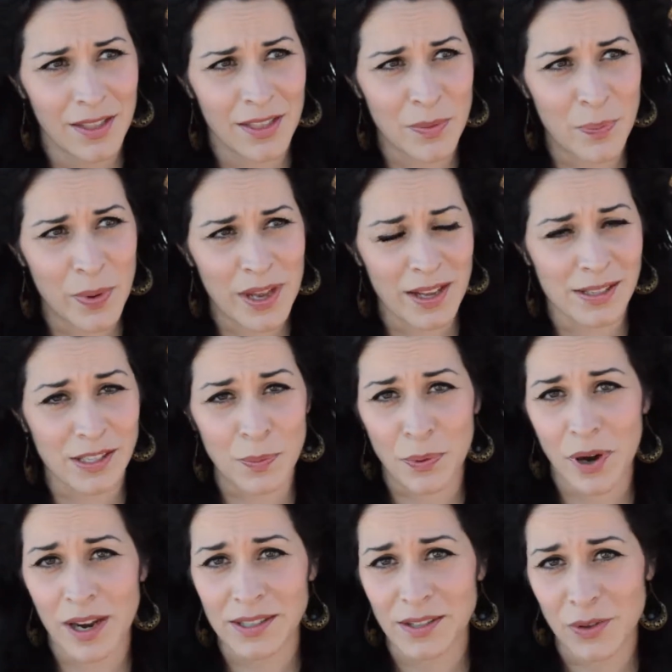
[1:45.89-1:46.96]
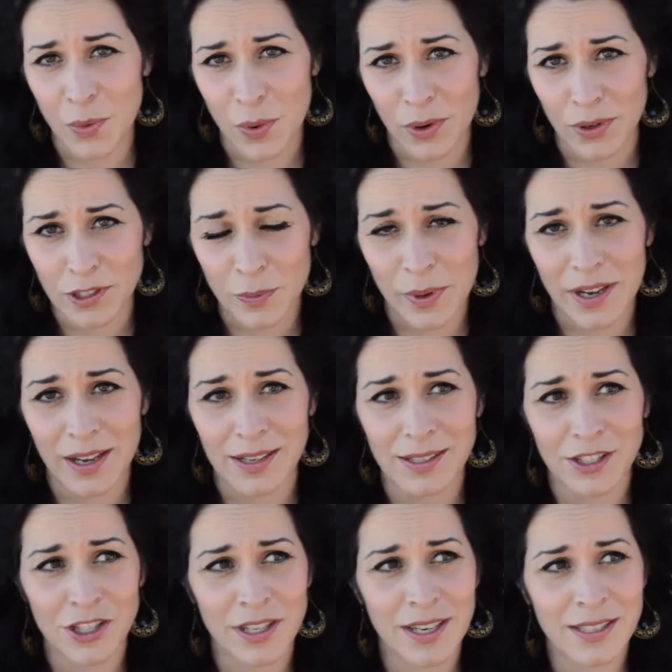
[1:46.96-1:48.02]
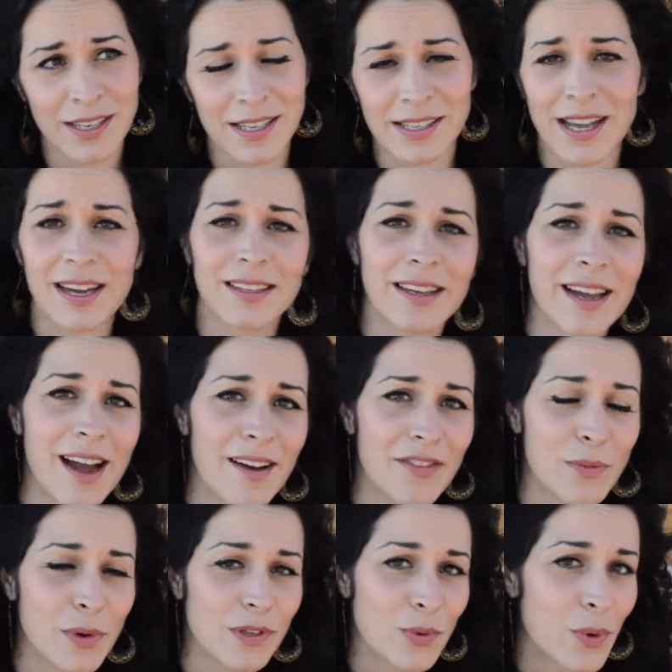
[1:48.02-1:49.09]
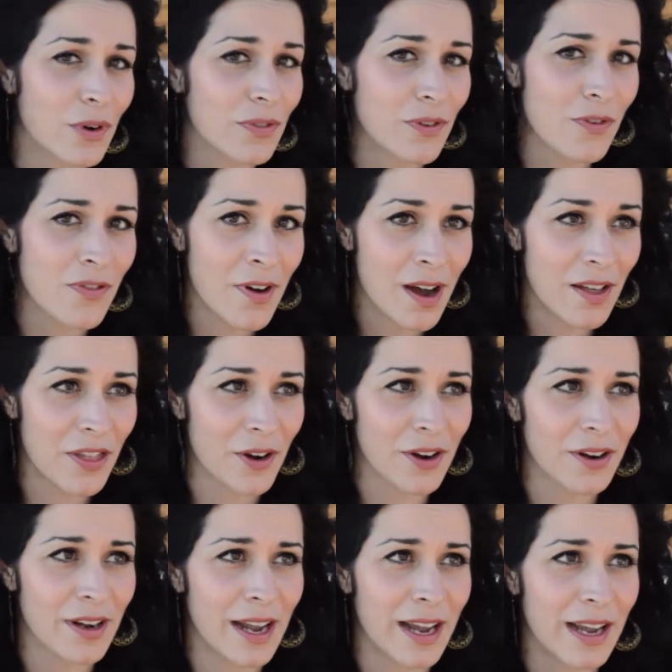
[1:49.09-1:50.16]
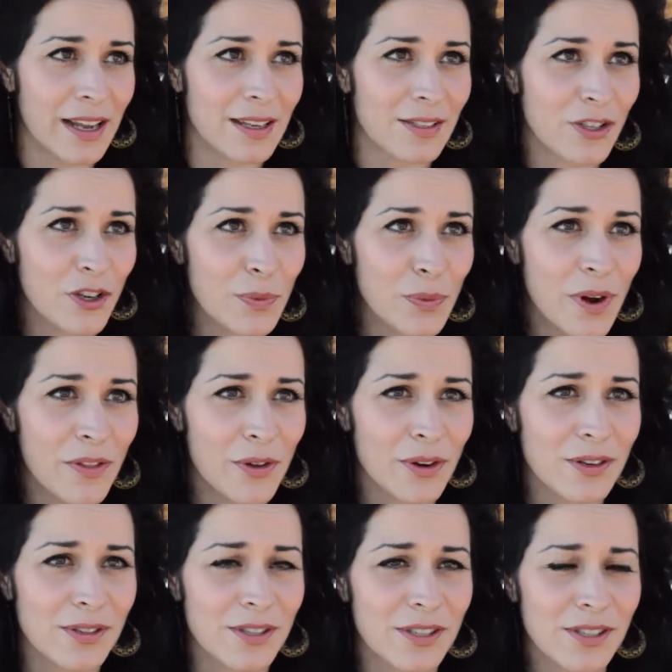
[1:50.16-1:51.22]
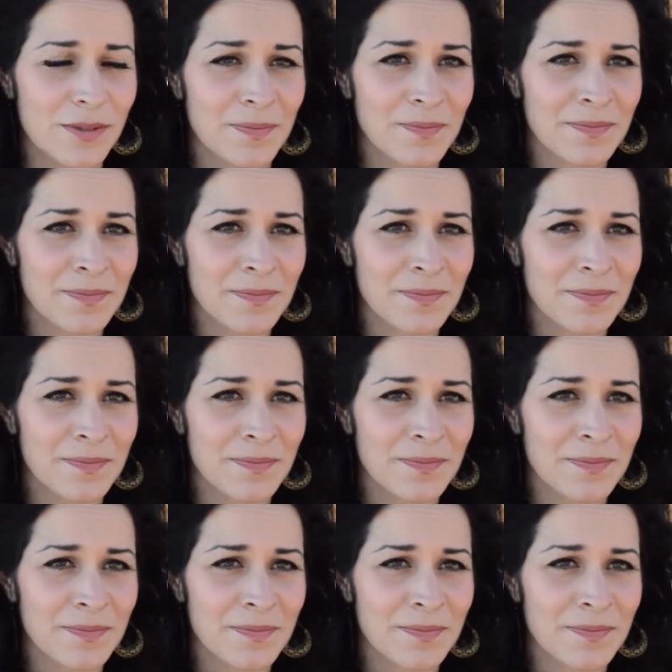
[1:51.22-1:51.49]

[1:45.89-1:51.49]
the biggest surprise in the world because she doesn't exactly have the most wonderful father, and her brothers